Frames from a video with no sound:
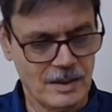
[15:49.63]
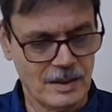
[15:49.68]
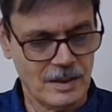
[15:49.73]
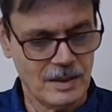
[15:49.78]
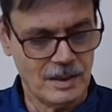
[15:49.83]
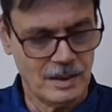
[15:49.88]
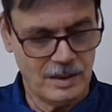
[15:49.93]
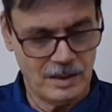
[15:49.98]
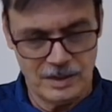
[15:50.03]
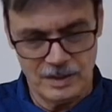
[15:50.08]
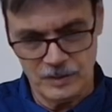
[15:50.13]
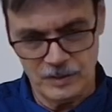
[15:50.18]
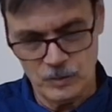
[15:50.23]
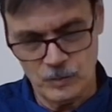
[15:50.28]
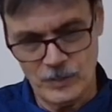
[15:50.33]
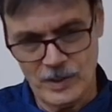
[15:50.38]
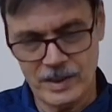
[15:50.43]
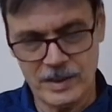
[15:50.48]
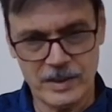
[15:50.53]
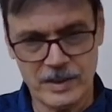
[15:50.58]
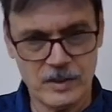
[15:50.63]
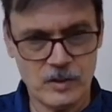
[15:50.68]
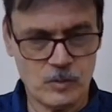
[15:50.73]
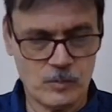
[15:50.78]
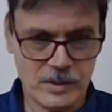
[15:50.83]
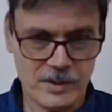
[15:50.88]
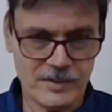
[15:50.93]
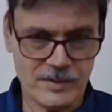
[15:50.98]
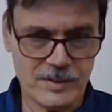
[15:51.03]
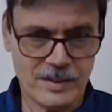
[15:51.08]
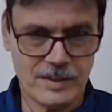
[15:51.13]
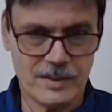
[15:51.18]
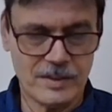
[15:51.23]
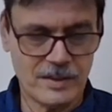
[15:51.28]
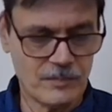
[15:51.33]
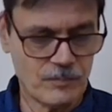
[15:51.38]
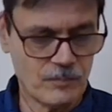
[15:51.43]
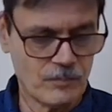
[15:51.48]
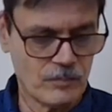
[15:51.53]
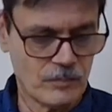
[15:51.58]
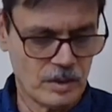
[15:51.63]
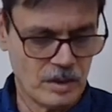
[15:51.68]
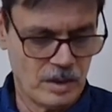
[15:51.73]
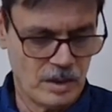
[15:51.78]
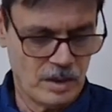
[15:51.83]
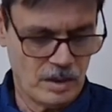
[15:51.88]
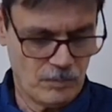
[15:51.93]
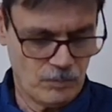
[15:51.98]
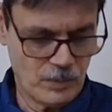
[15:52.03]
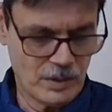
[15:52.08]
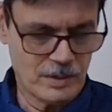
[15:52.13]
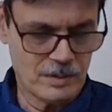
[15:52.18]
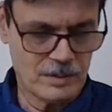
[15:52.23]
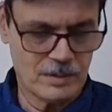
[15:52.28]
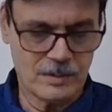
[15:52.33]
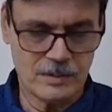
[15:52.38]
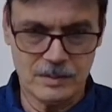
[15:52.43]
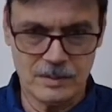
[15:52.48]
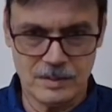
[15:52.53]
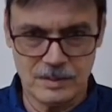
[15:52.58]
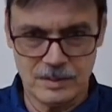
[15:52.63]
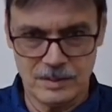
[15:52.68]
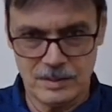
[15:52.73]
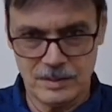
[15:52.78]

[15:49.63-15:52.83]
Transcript: uh, you may agree you may disagree but uh,